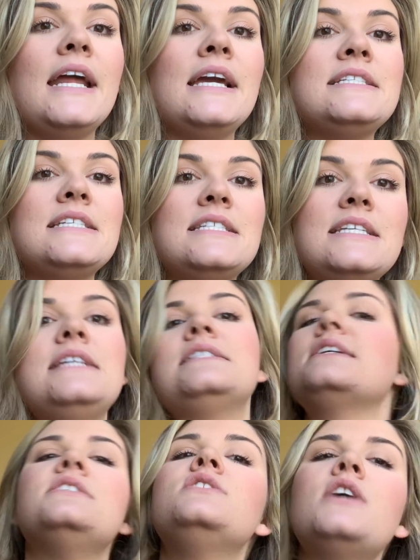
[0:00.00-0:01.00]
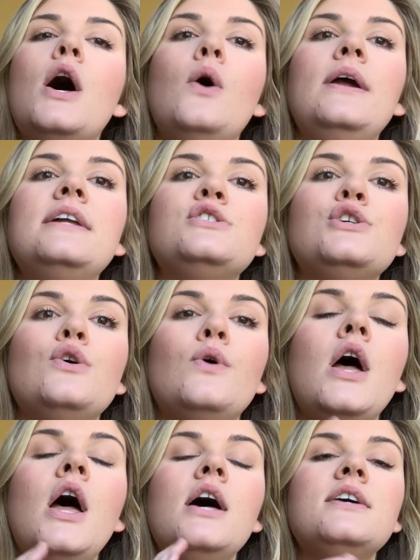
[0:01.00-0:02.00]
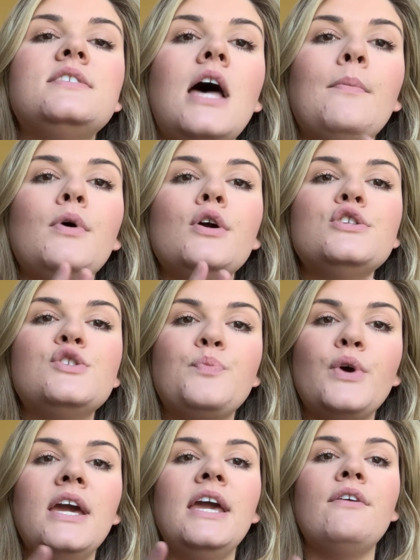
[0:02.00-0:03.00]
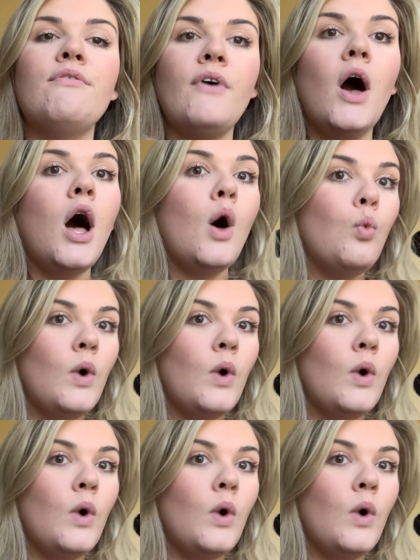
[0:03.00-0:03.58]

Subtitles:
it into seasons, so into summer, spring, fall,